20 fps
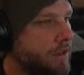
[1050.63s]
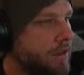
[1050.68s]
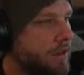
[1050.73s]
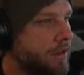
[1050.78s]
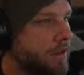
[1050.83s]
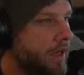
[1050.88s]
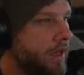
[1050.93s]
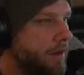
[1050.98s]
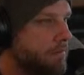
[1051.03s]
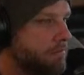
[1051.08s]

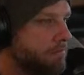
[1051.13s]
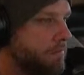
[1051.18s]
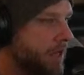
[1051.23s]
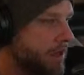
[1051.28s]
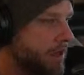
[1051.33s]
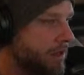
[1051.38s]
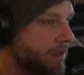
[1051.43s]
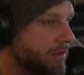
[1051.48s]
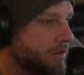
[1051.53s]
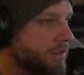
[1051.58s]
It
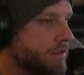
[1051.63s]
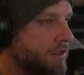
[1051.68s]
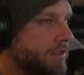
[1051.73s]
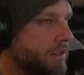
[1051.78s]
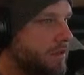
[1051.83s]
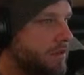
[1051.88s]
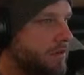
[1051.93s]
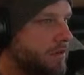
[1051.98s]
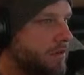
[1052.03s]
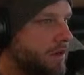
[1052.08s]
melts,
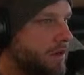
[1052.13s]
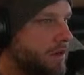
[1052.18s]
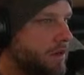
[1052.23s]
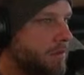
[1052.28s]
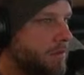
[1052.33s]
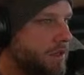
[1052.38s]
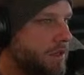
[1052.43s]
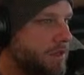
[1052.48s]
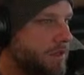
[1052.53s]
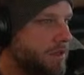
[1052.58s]
you get a
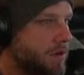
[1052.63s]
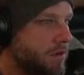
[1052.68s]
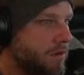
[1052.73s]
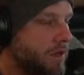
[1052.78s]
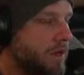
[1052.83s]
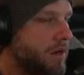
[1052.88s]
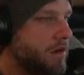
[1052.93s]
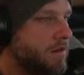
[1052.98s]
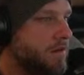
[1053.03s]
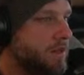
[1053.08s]
bit of snow
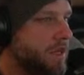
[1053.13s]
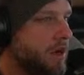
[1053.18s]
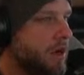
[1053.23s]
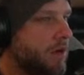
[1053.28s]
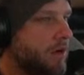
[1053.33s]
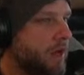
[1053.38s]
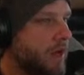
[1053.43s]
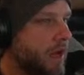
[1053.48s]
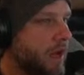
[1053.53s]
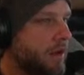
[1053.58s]
here. I was like,
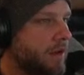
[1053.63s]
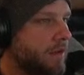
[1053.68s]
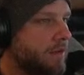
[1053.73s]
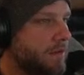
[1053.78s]
okay, it was